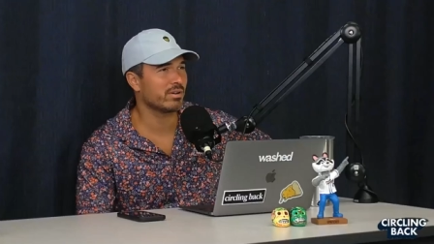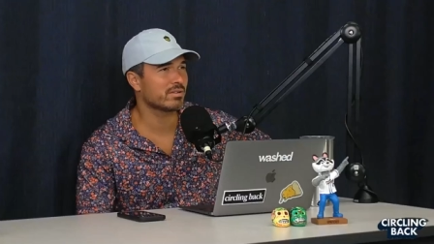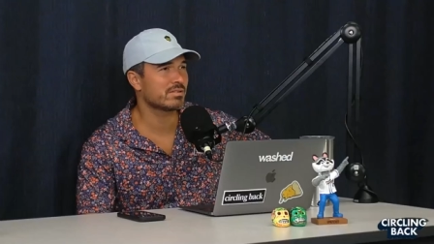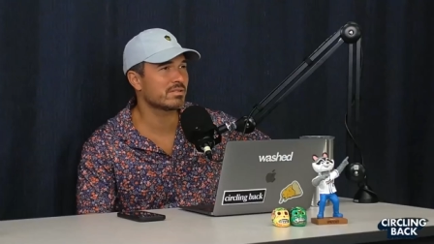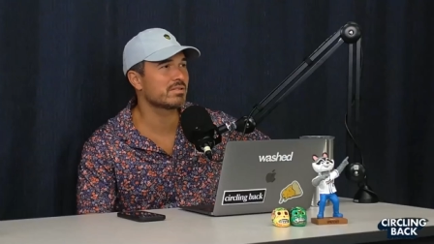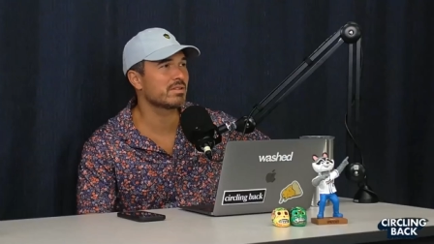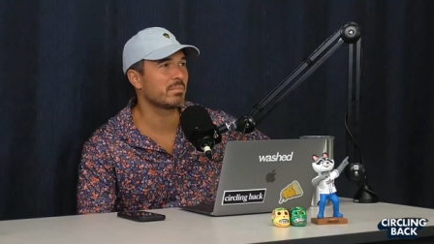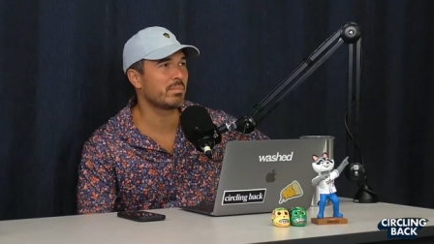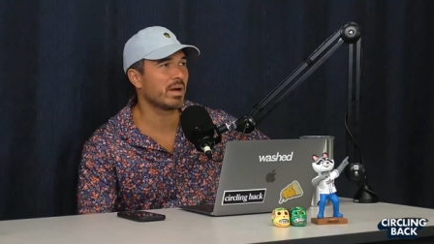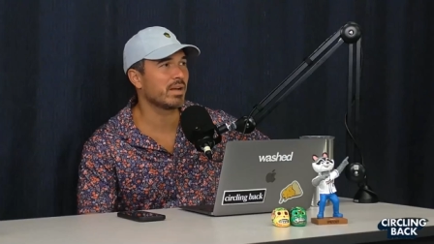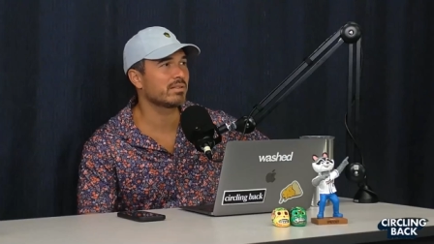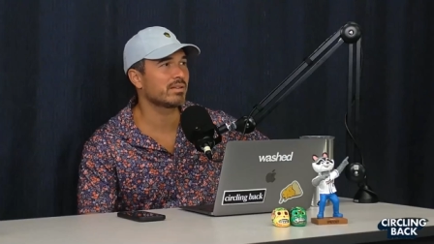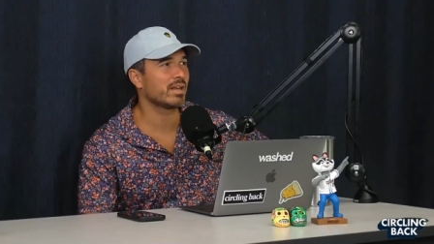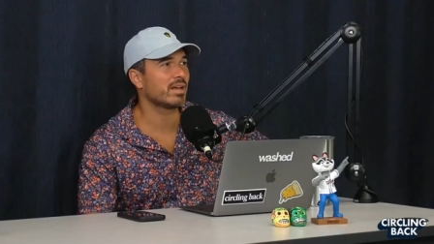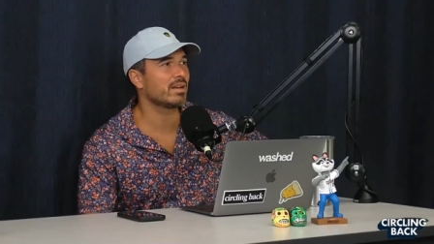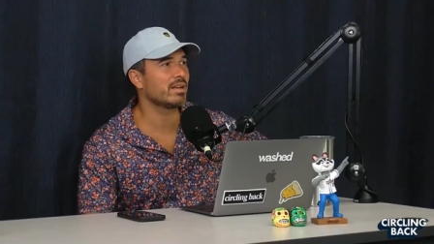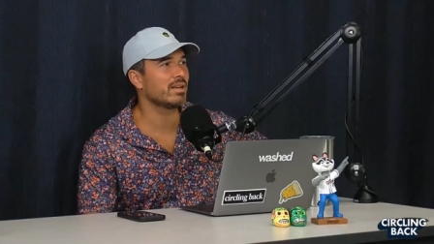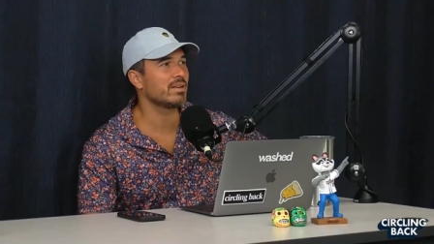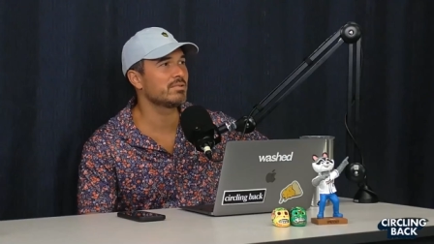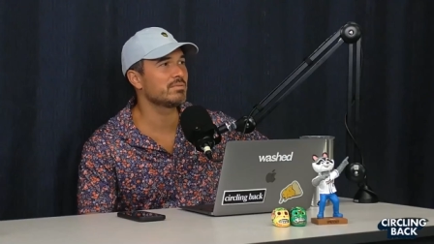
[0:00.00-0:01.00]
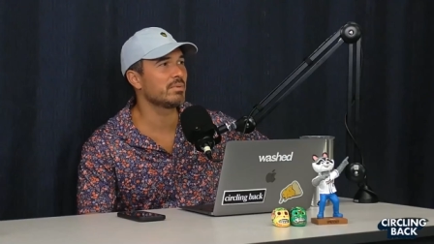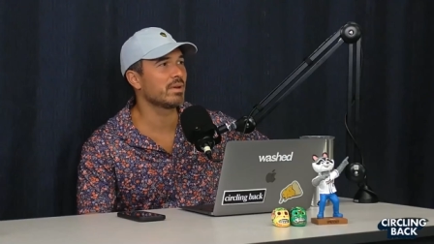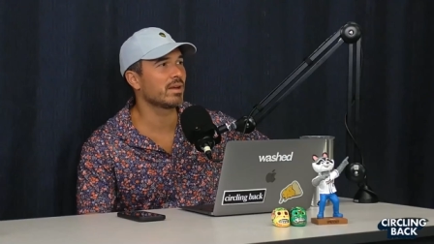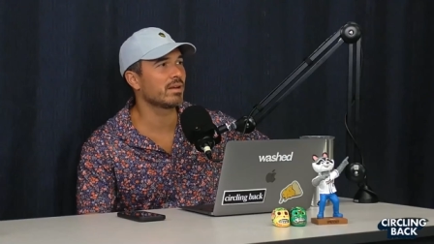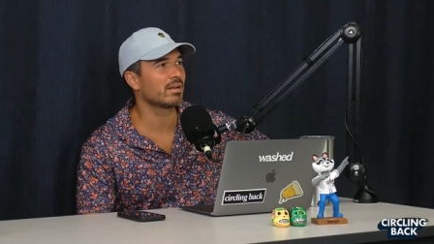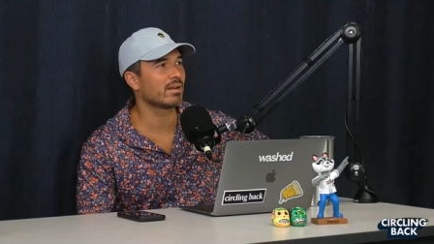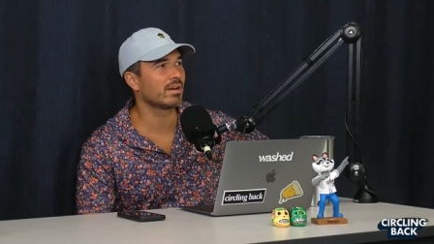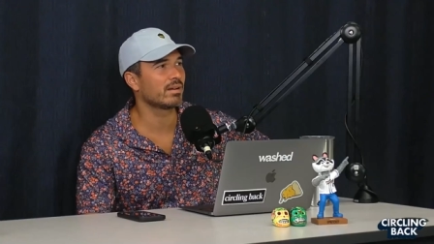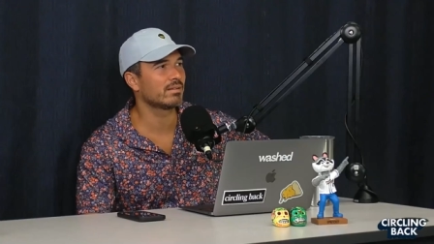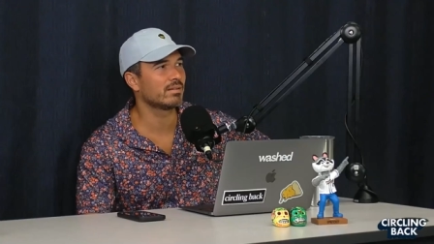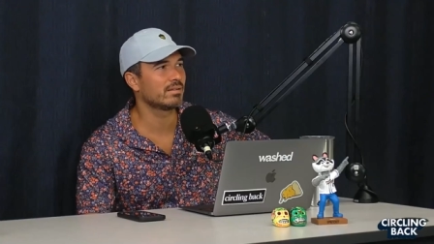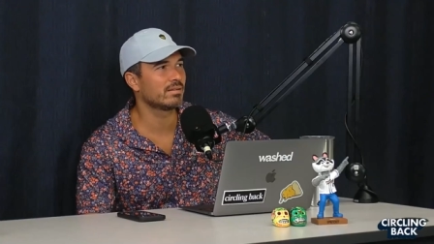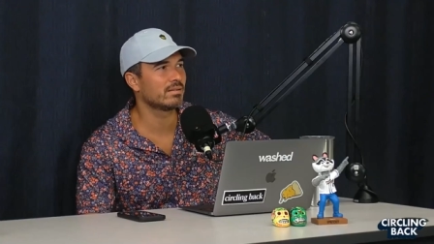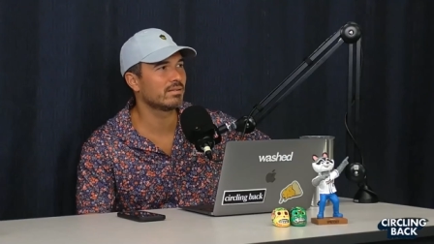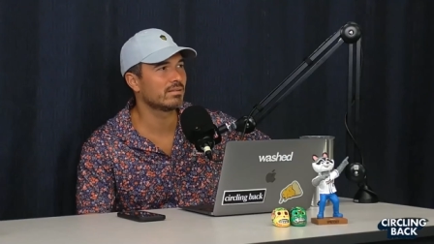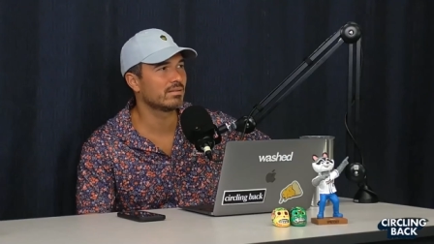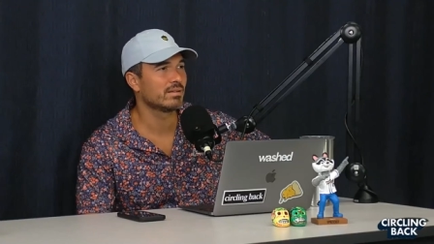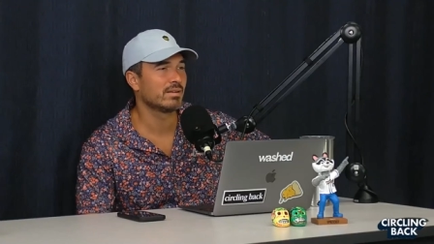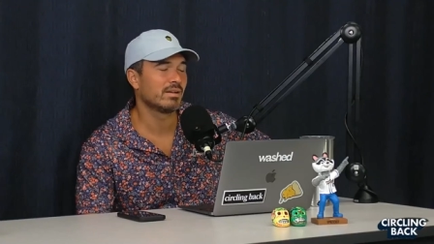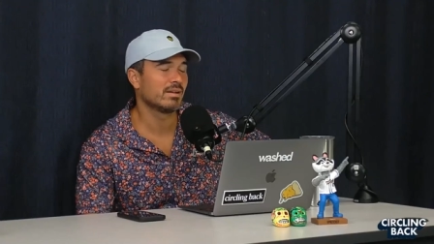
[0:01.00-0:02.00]
is about that age, man.
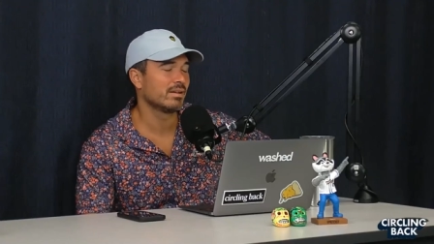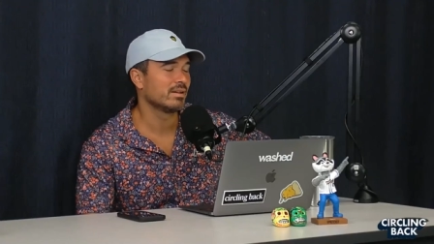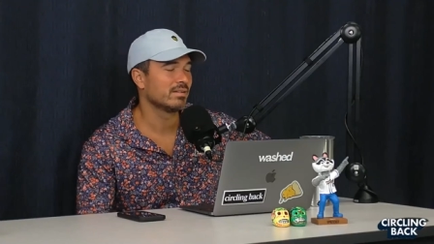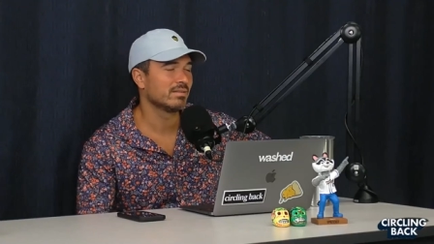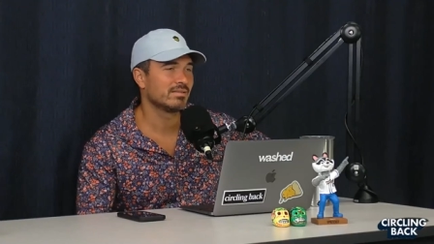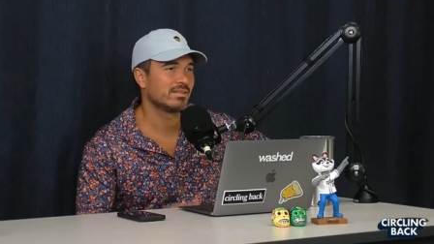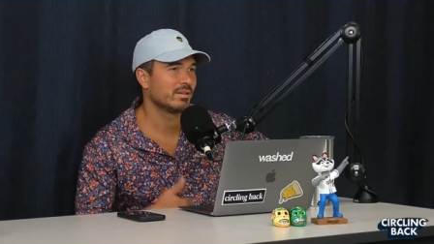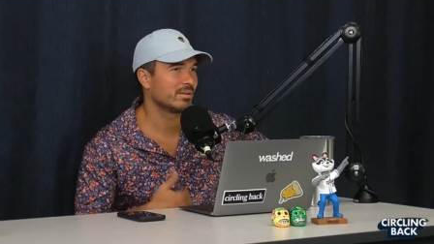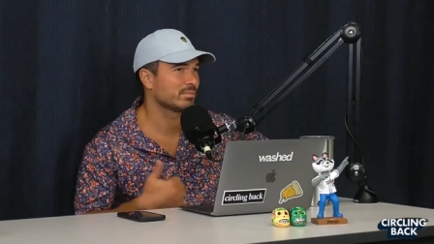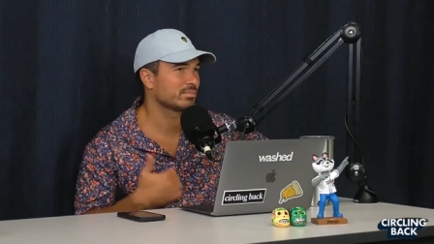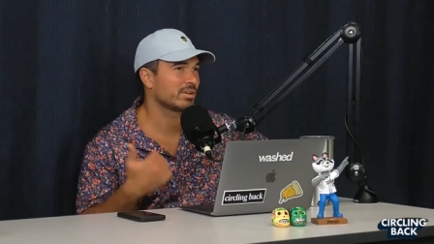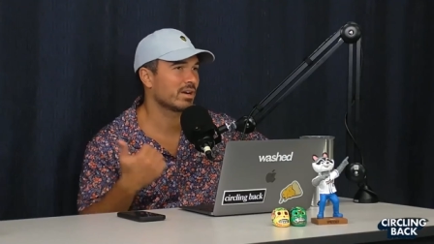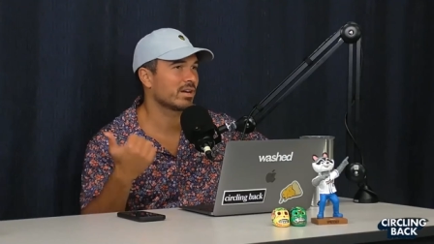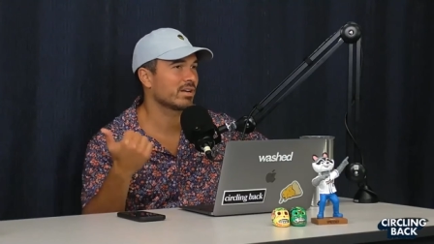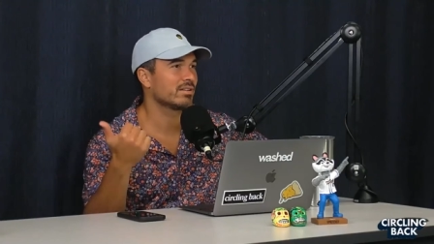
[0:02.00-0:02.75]
I'm talking